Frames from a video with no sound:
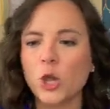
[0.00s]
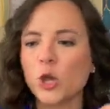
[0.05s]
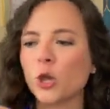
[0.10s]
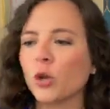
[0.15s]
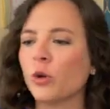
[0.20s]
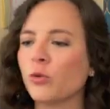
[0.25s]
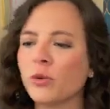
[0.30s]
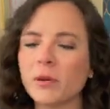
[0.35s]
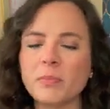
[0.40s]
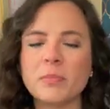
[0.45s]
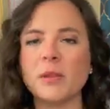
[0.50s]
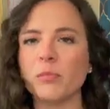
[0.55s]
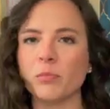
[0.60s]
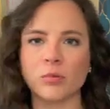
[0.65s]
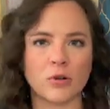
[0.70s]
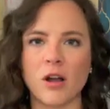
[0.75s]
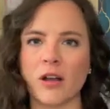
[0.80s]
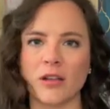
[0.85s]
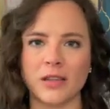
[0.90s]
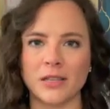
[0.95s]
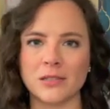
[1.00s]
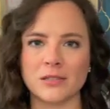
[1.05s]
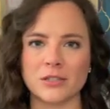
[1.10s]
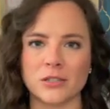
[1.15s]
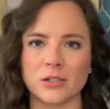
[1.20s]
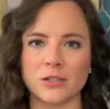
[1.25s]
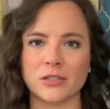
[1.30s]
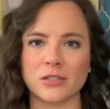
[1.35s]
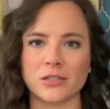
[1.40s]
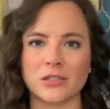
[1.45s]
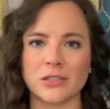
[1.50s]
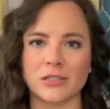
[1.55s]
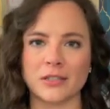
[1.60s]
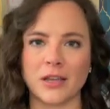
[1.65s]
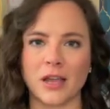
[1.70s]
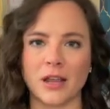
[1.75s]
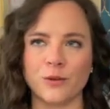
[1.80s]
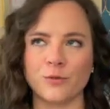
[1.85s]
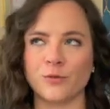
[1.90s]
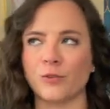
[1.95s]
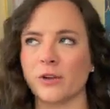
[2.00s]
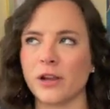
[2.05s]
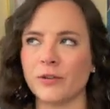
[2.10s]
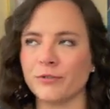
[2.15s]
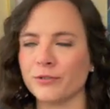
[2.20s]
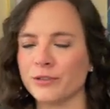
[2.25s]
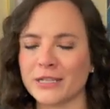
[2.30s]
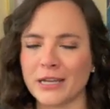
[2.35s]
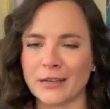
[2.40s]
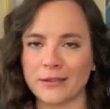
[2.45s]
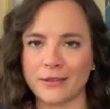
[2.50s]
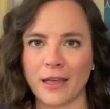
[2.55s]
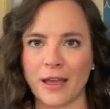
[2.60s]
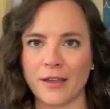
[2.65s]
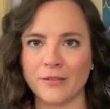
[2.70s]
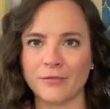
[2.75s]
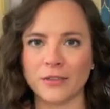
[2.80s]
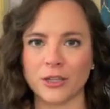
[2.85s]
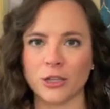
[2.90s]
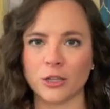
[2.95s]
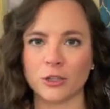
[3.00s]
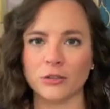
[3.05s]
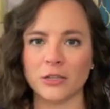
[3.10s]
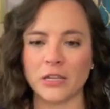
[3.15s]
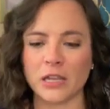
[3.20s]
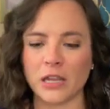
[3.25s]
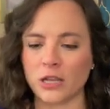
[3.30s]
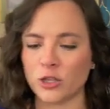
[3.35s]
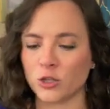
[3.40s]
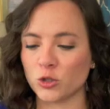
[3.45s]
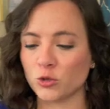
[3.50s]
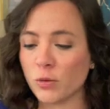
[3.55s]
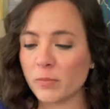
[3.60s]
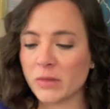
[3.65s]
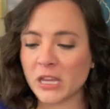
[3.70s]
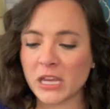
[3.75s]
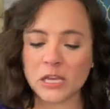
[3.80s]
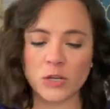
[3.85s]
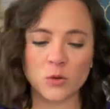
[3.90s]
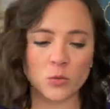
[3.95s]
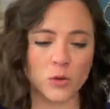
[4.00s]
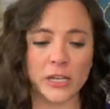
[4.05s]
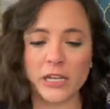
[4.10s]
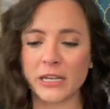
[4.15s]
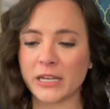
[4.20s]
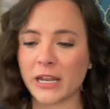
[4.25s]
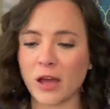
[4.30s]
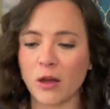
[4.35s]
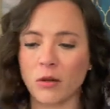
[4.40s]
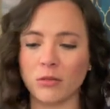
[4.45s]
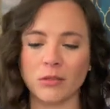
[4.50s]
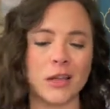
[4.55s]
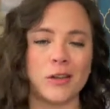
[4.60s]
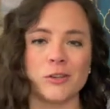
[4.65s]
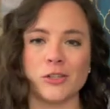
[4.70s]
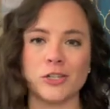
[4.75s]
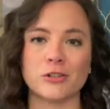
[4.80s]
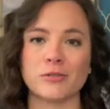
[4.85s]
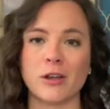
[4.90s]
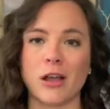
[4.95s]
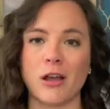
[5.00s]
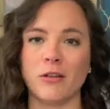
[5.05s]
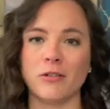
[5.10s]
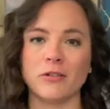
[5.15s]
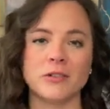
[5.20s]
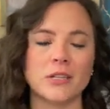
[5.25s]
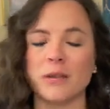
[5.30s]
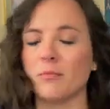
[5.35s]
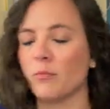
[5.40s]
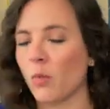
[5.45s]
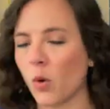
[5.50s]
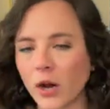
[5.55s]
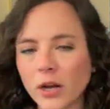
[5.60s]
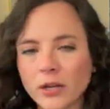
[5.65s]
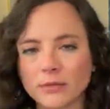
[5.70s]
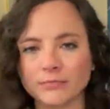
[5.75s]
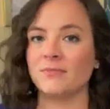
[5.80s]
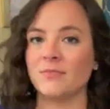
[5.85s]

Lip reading: grippy bra inserts designed for everyday life, including swimming, working out, lounging around, and more.